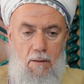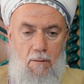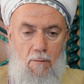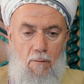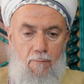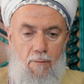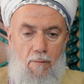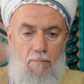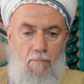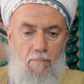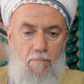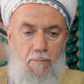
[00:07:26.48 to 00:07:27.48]
go
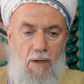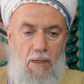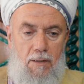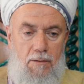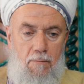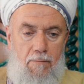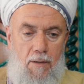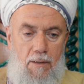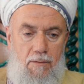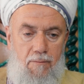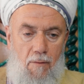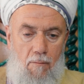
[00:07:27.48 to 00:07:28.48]
from place to
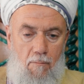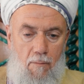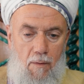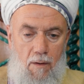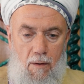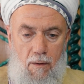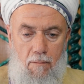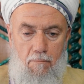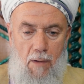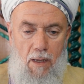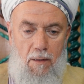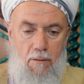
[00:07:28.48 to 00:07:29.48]
place, from
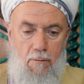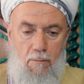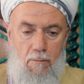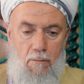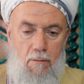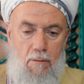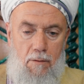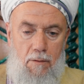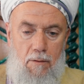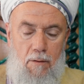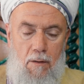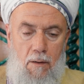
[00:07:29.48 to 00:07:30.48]
man
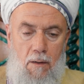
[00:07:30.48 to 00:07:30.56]
to